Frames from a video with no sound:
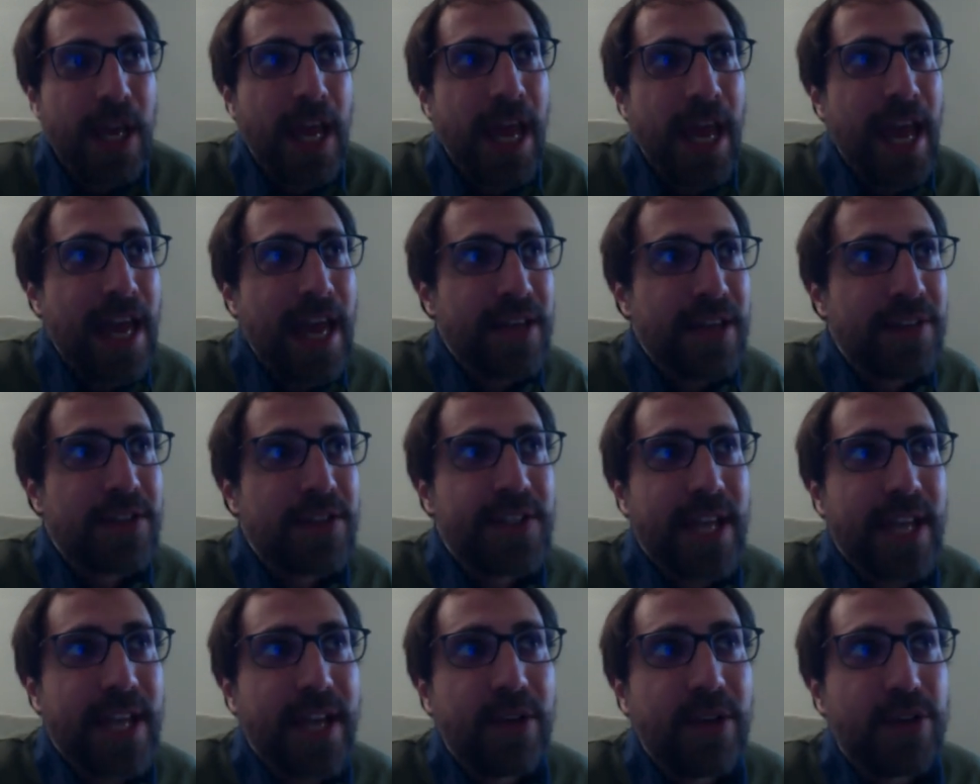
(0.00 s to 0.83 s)
And the
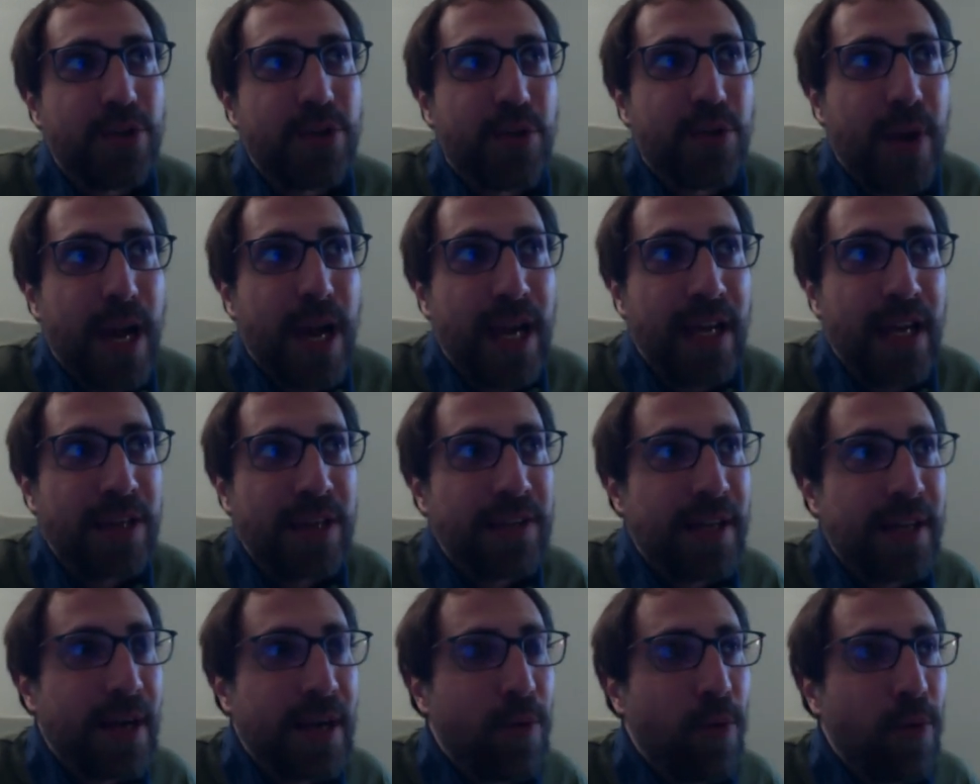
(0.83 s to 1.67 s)
second track
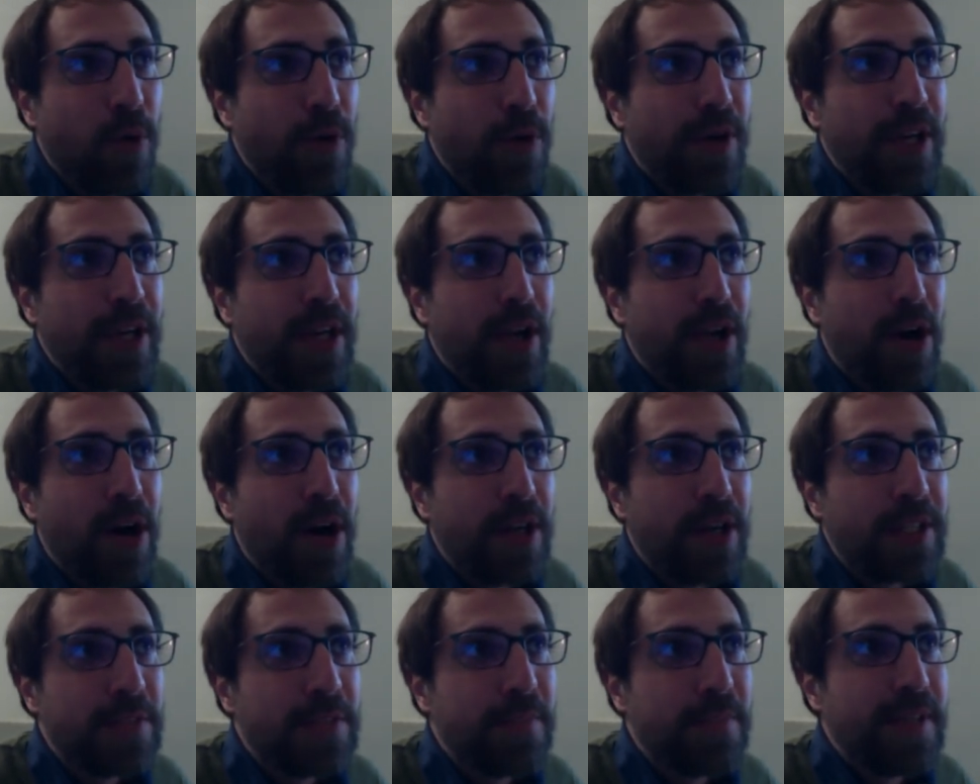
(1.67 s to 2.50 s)
that I'm working
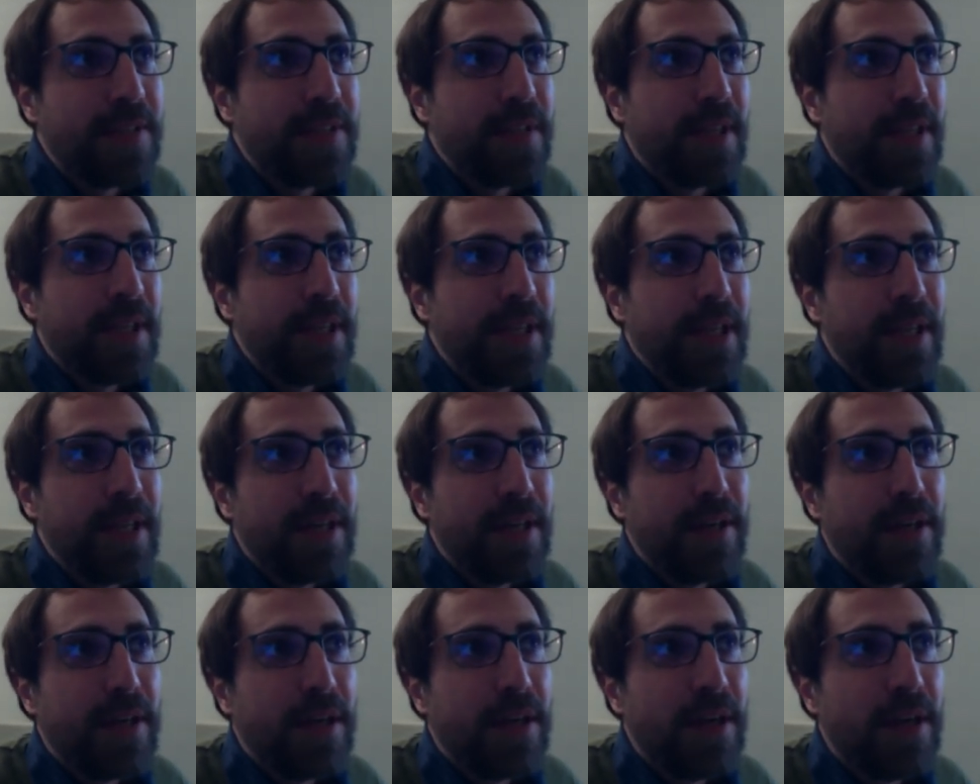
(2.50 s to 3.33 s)
on is basically
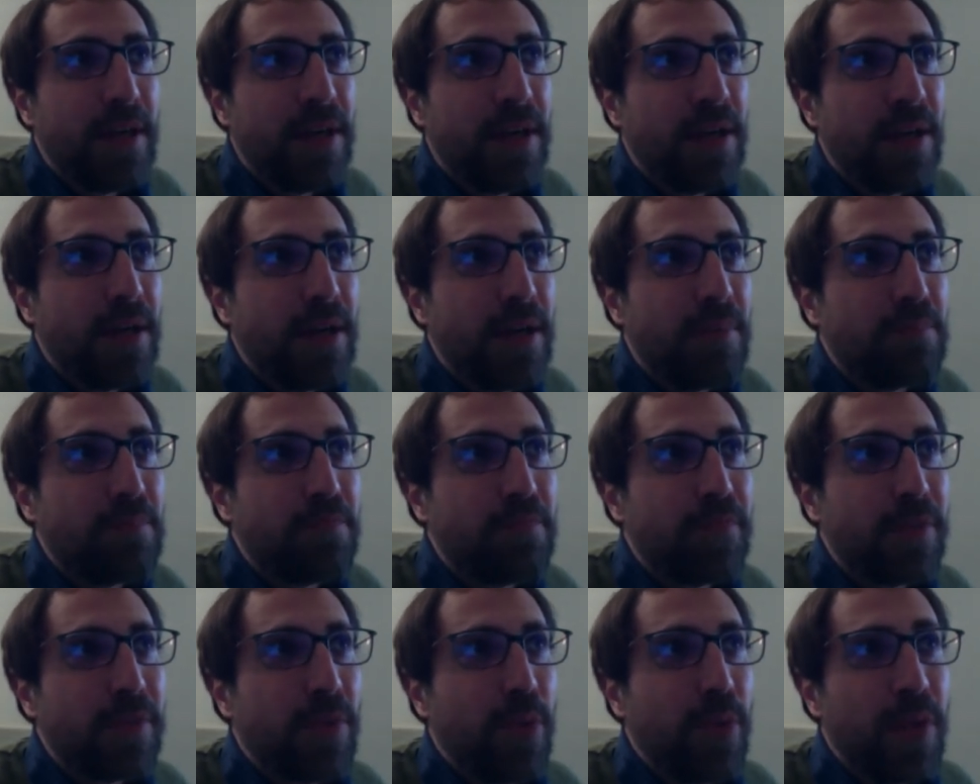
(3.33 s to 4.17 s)
um,
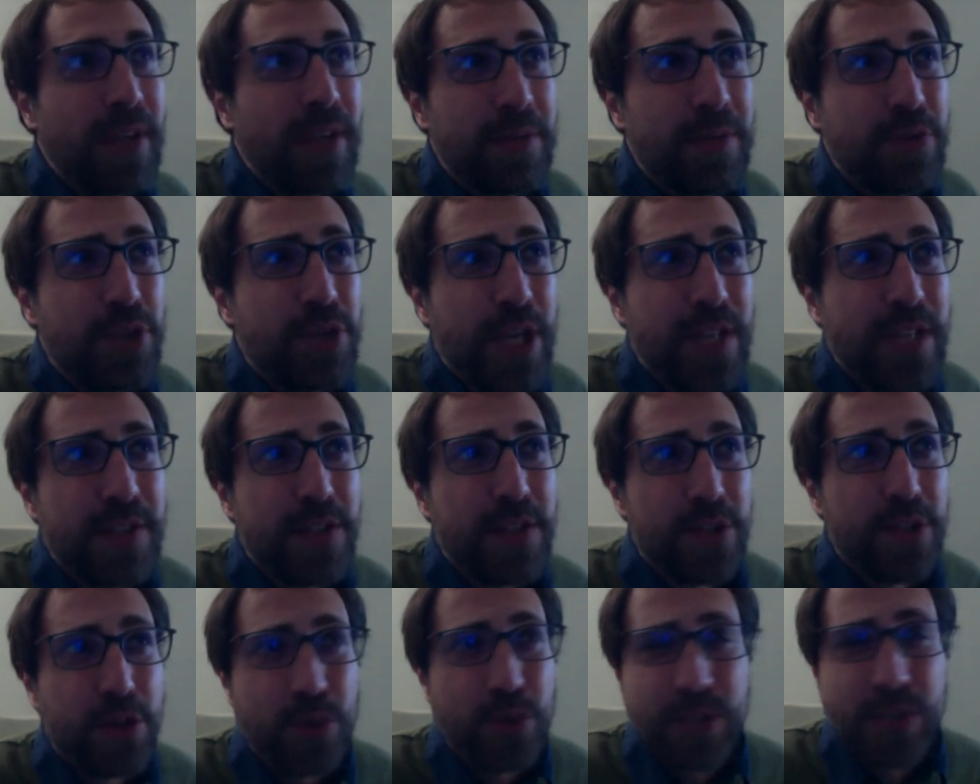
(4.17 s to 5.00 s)
William James
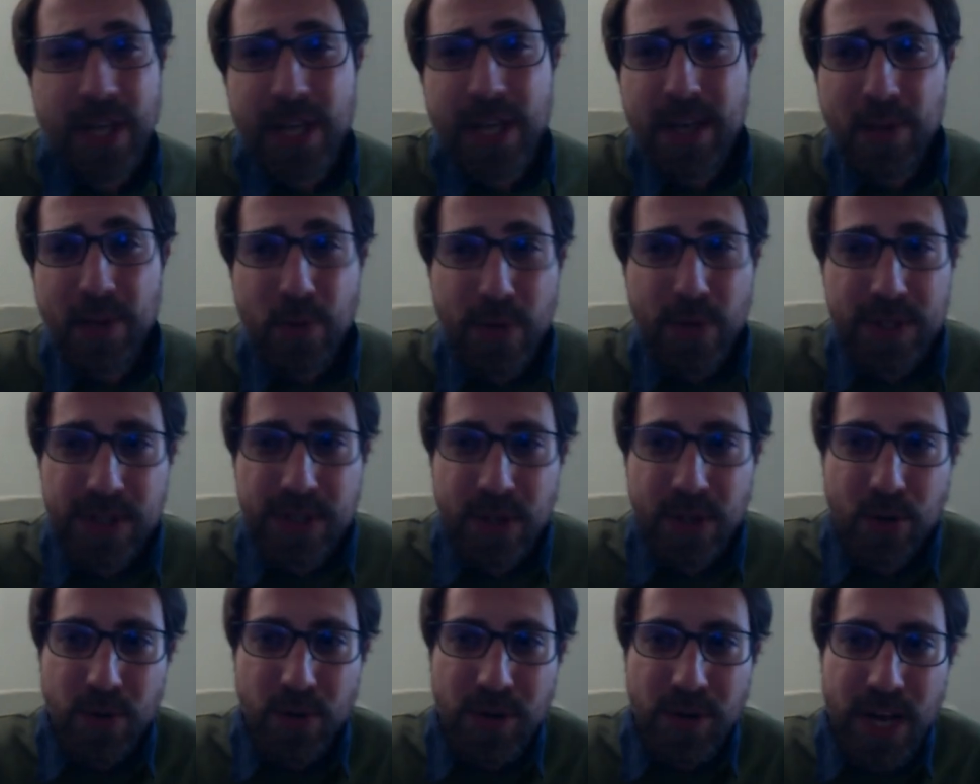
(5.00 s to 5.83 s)
and Josiah Royce
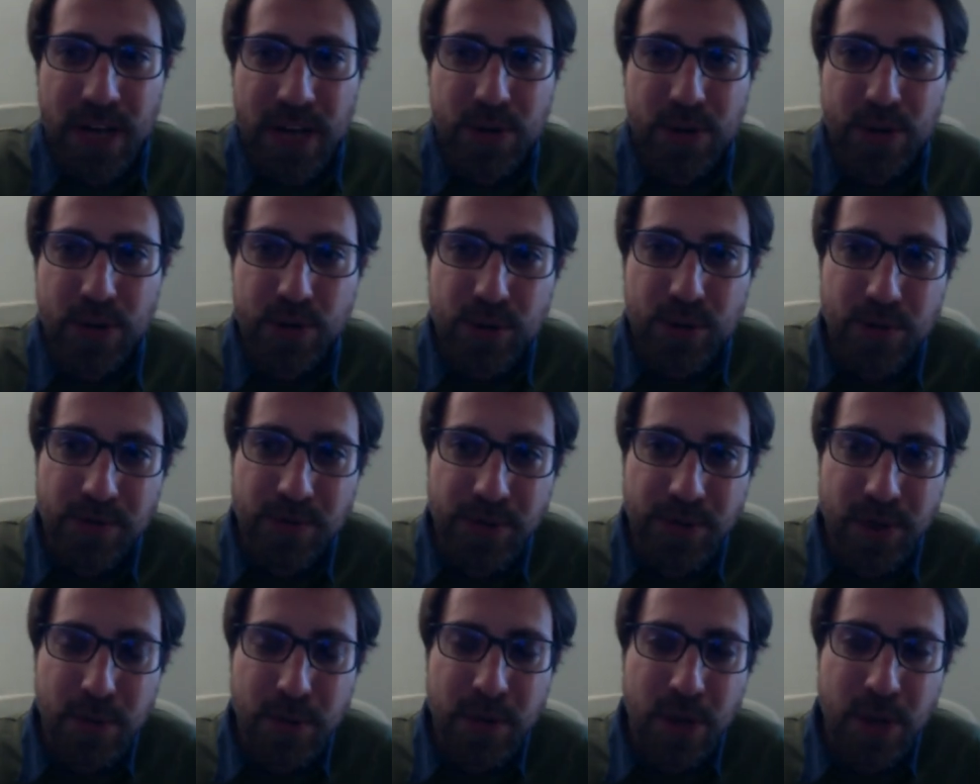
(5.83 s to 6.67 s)
in connection to
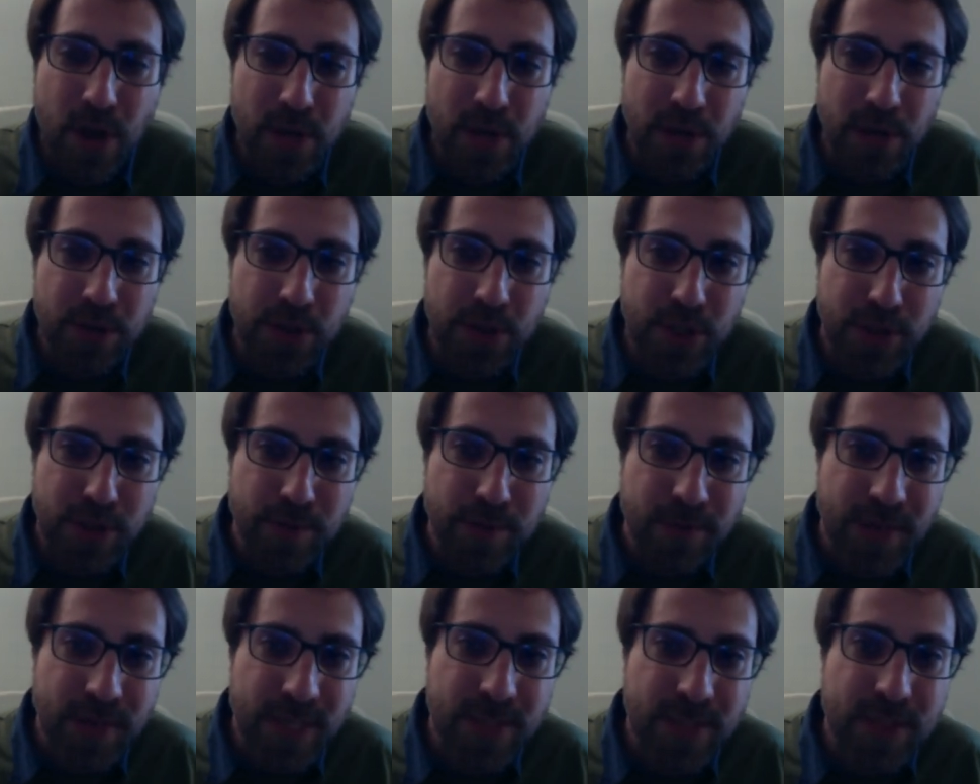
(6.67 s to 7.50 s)
phenomenology.
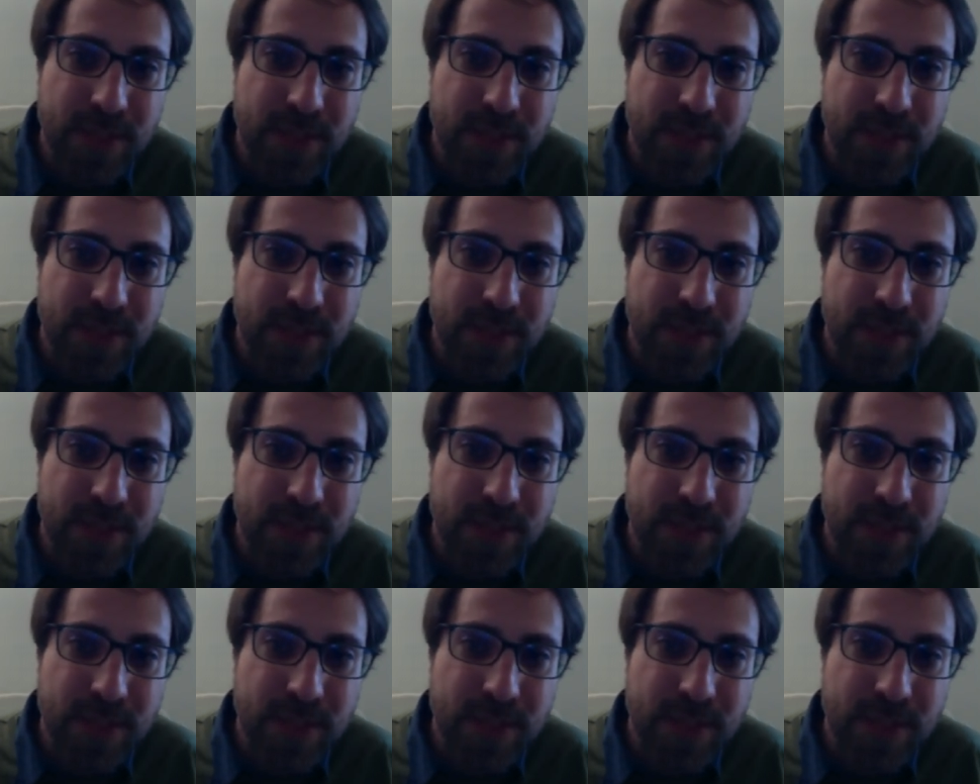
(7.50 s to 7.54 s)
That's